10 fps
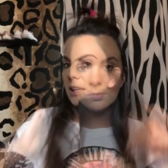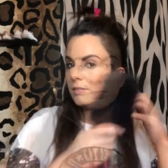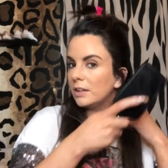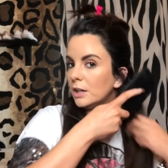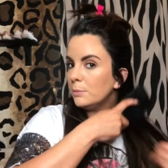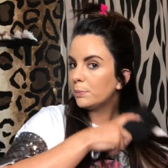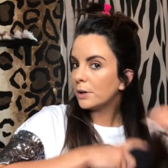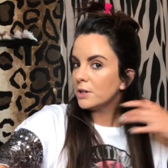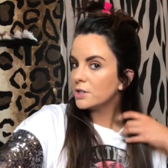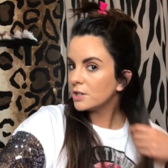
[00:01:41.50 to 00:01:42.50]
Give it a good
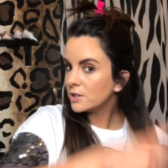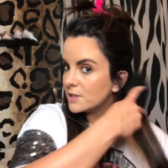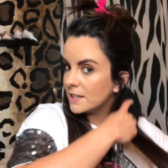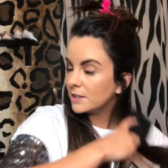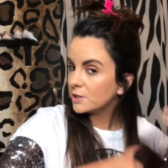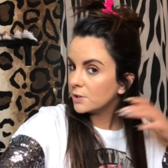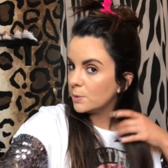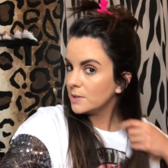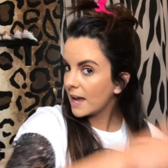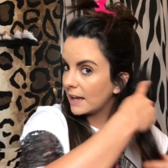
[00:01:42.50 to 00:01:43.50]
brush so that there's
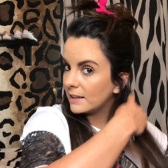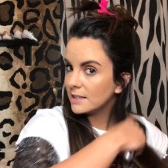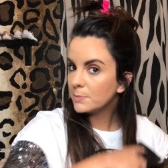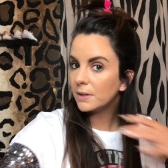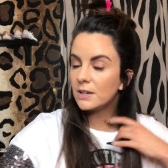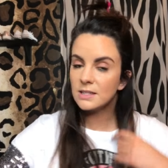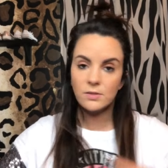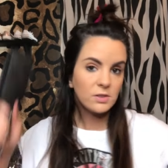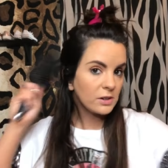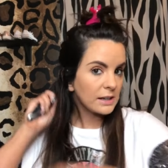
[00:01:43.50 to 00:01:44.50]
no tangles, because
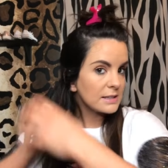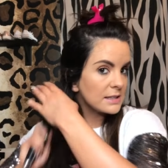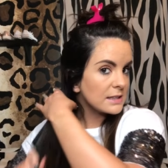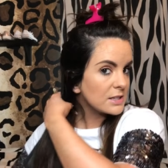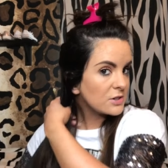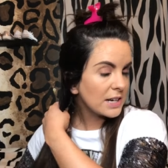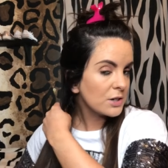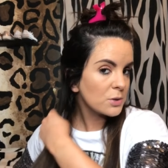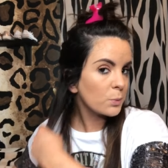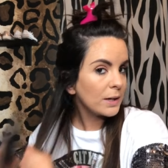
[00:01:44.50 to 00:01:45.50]
if there is, the
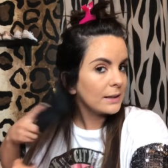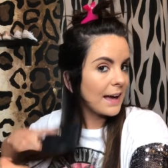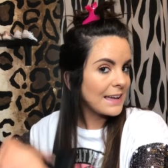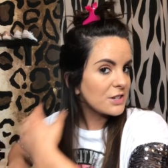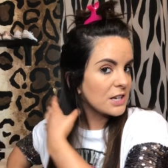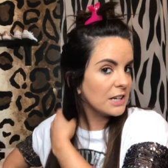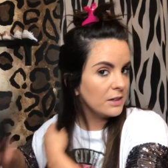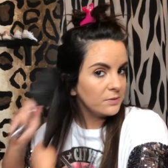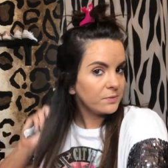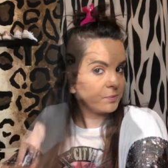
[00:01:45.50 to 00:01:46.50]
straighteners will catch in it.
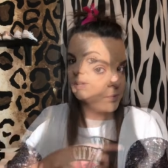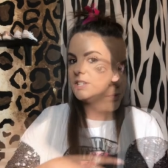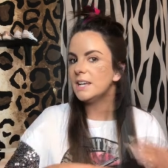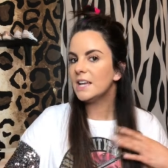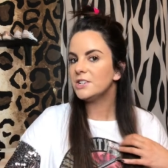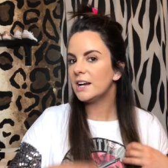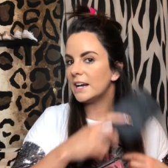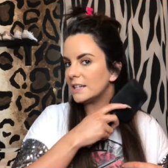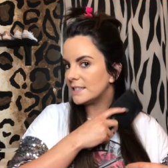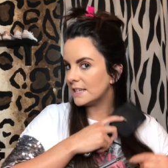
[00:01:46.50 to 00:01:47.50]
So once you get your
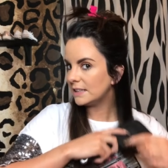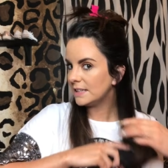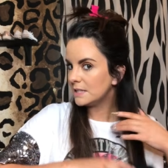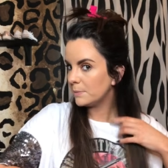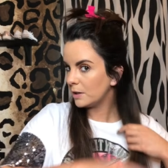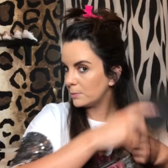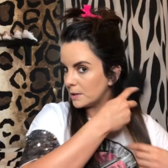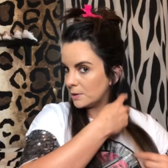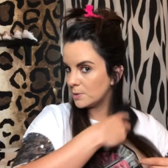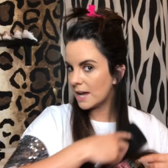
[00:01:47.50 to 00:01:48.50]
hair silky smooth
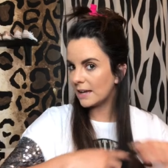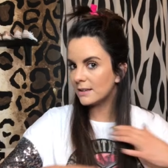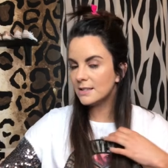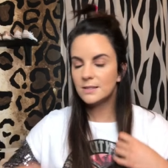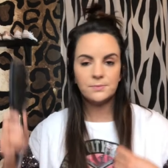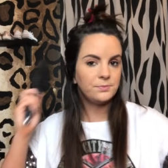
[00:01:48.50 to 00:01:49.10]
with no tangles,